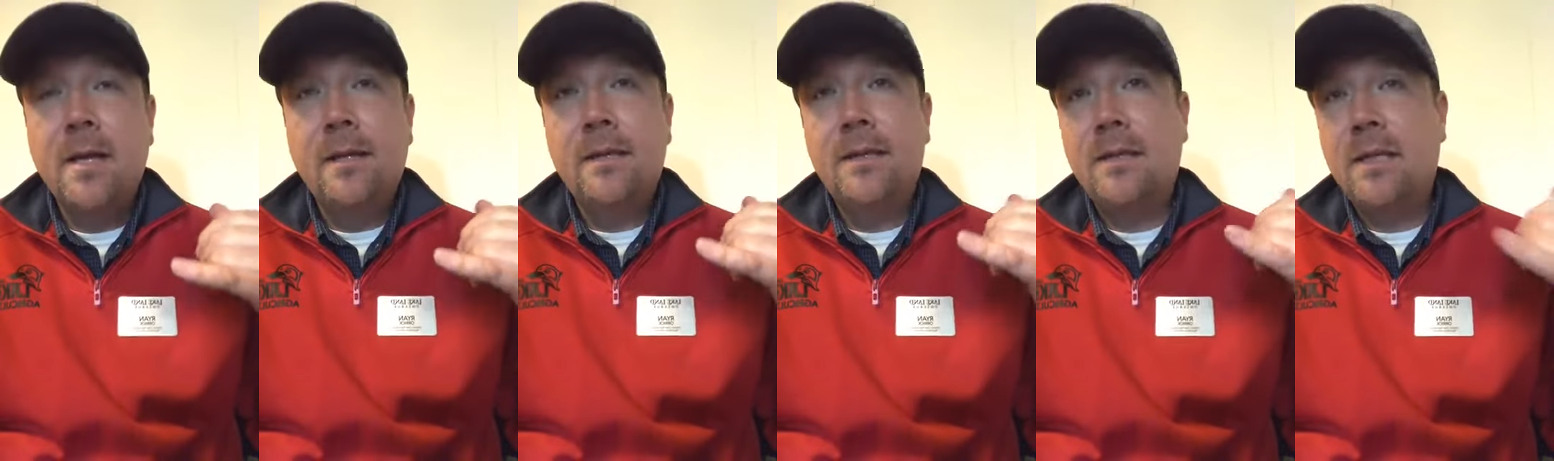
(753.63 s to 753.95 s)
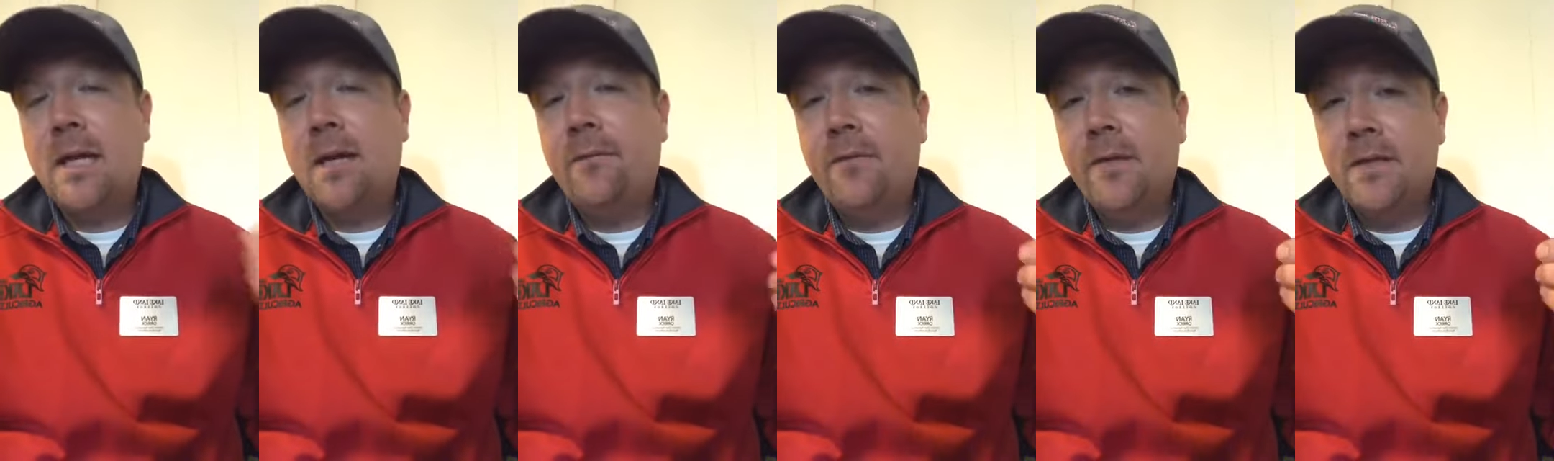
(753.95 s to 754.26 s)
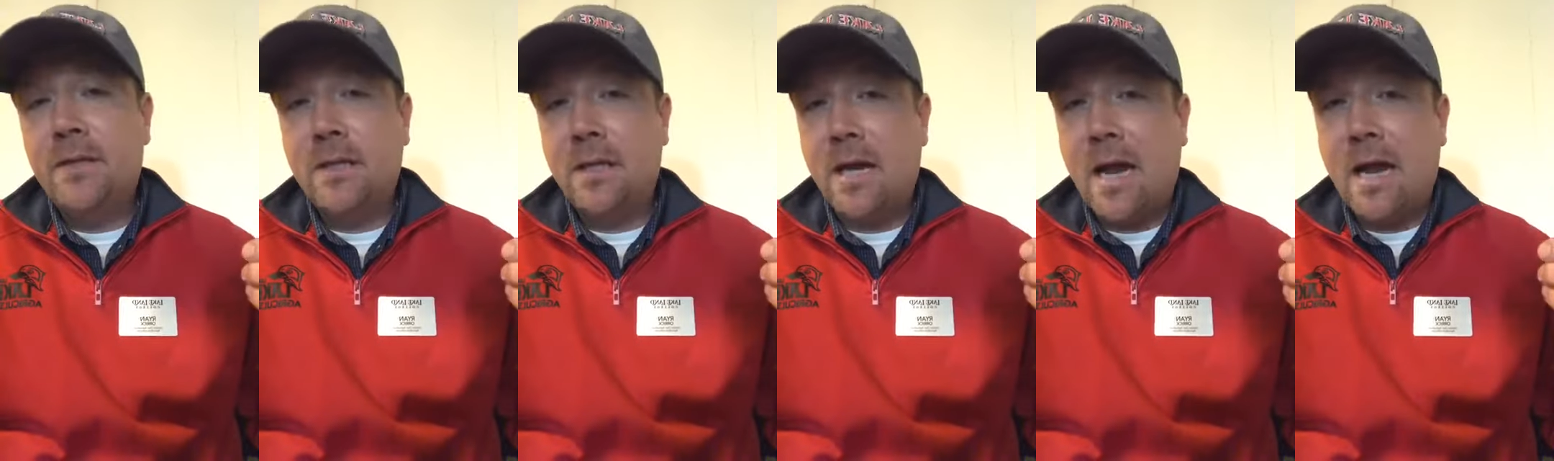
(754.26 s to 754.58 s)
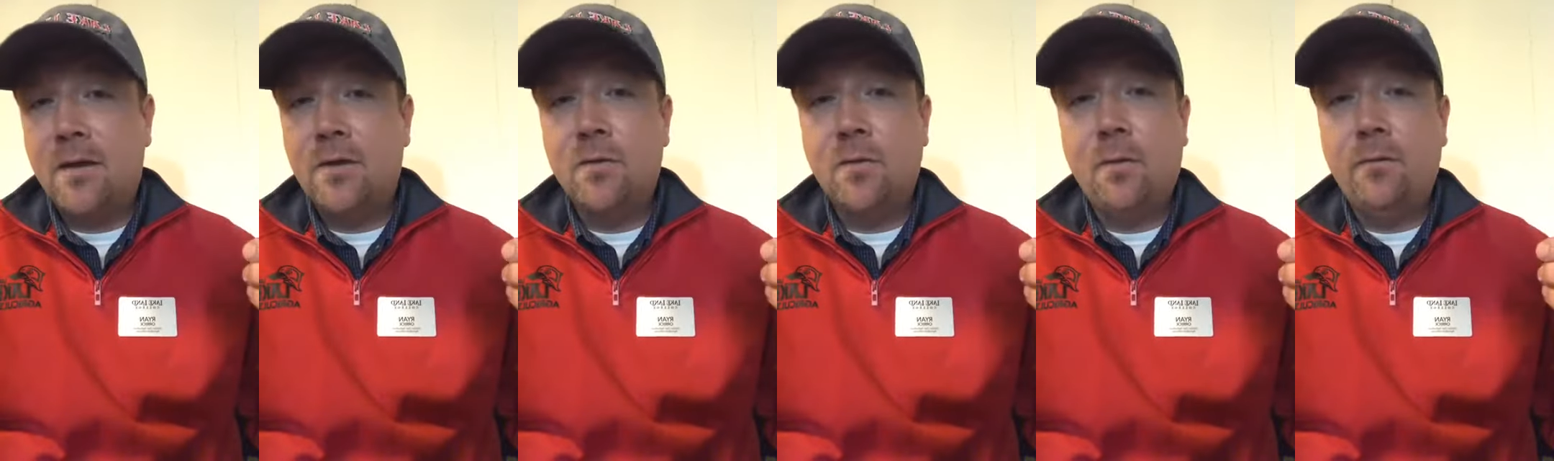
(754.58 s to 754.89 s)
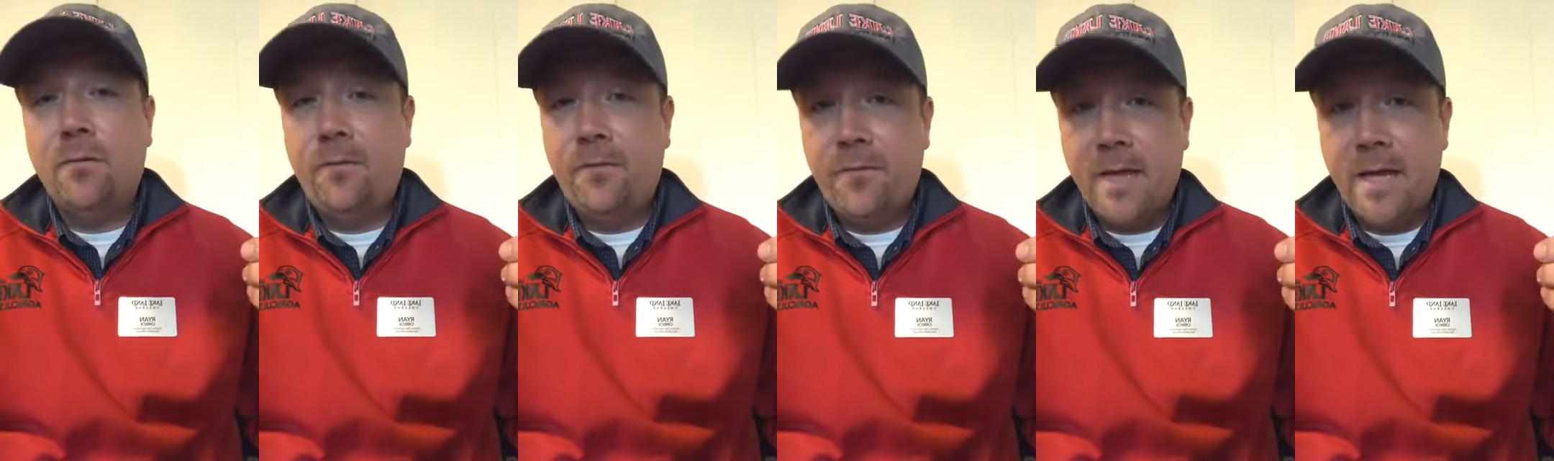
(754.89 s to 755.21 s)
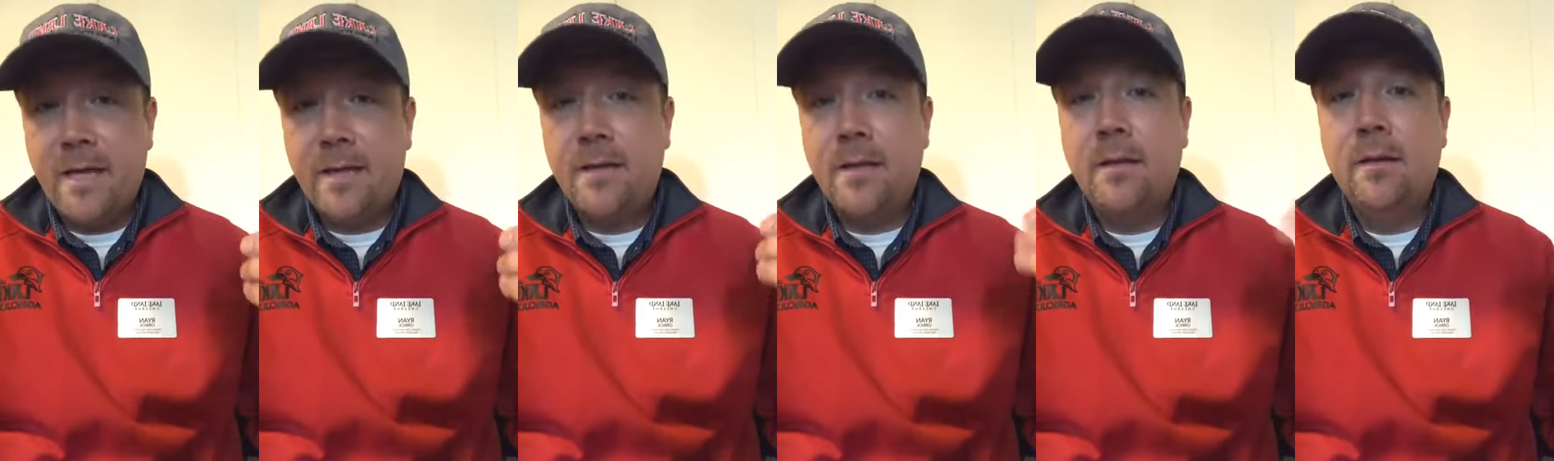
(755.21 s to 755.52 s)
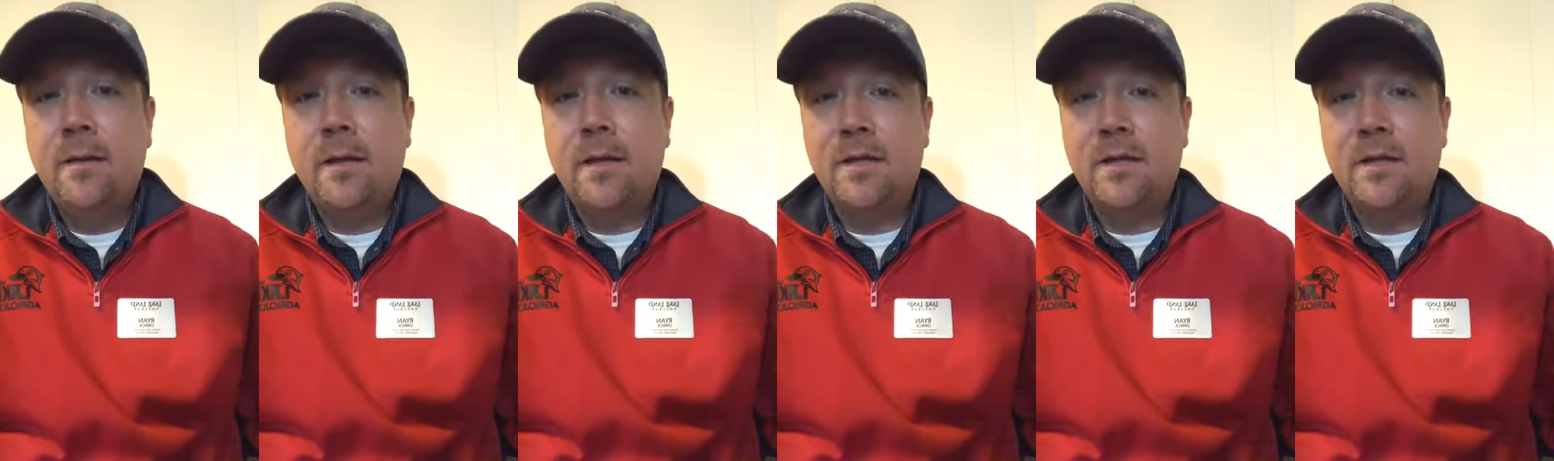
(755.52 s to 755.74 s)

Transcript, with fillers: see if it's a natural fit